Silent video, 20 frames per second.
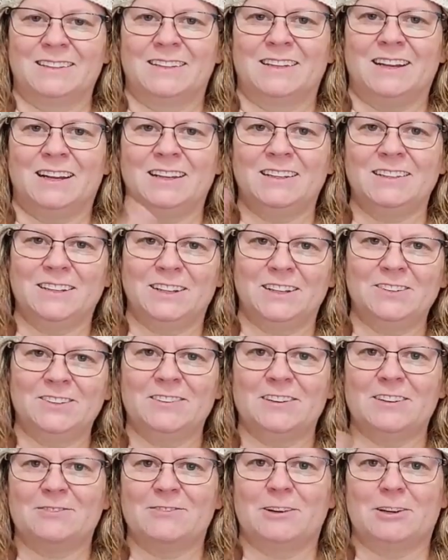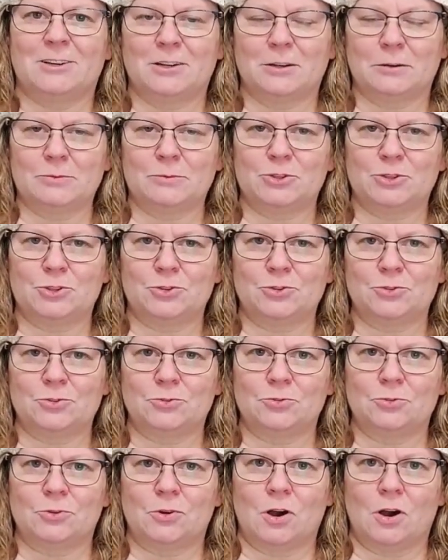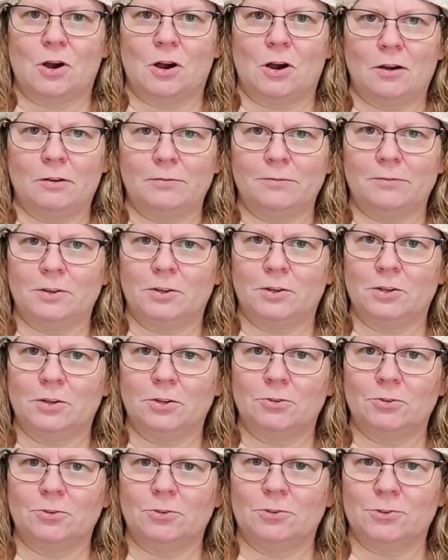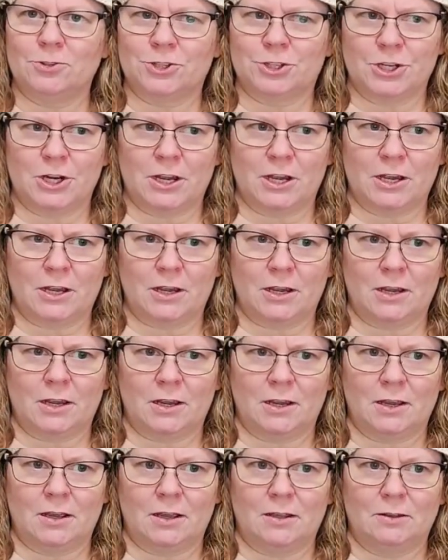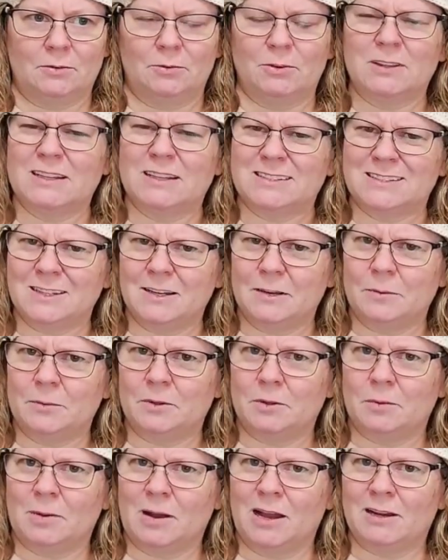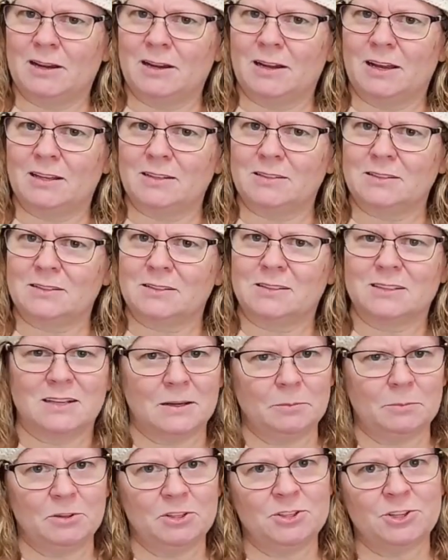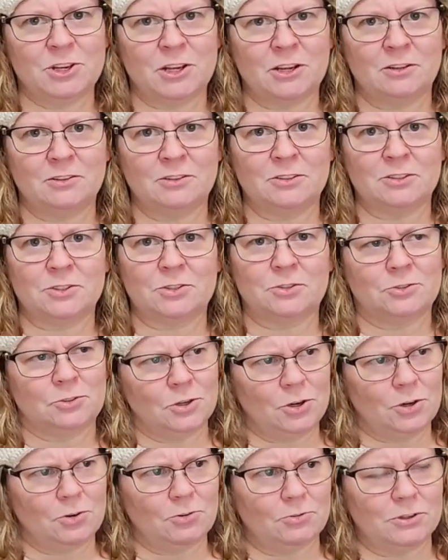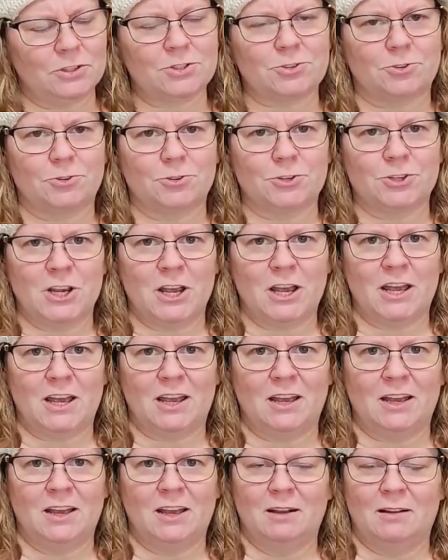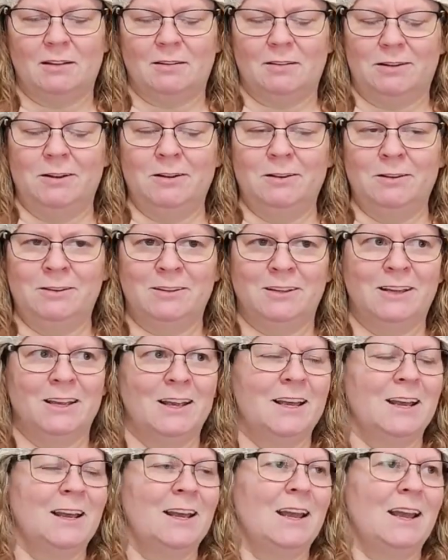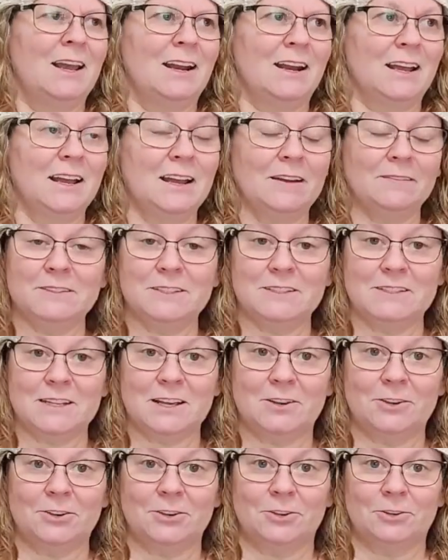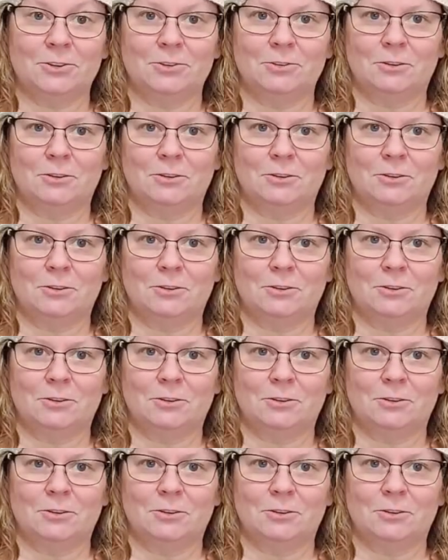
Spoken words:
Hello and welcome to Off the Hook Crochet. Well, that's the name of the podcast. The name of the channel is it's Crochet. And I have to tell you,